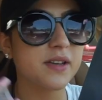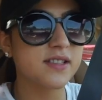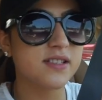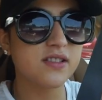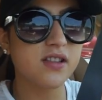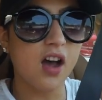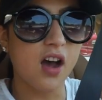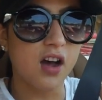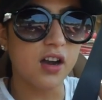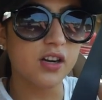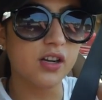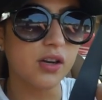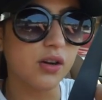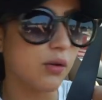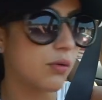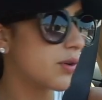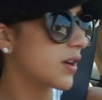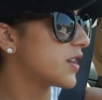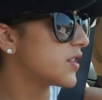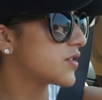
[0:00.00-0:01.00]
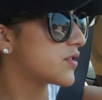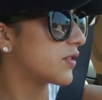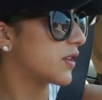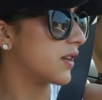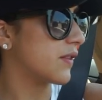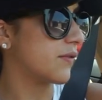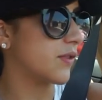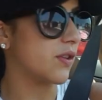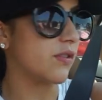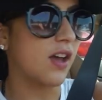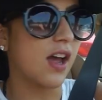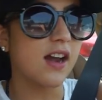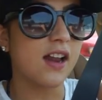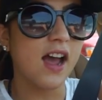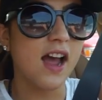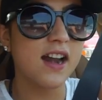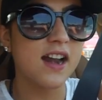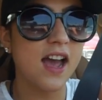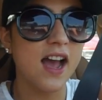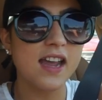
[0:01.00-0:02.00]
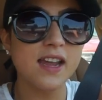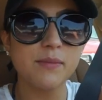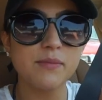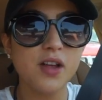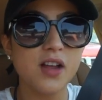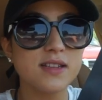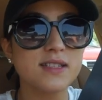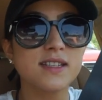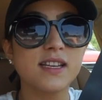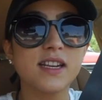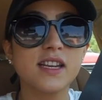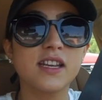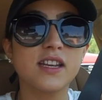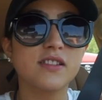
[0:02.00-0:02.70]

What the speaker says: is not going to give you that. And I am not sitting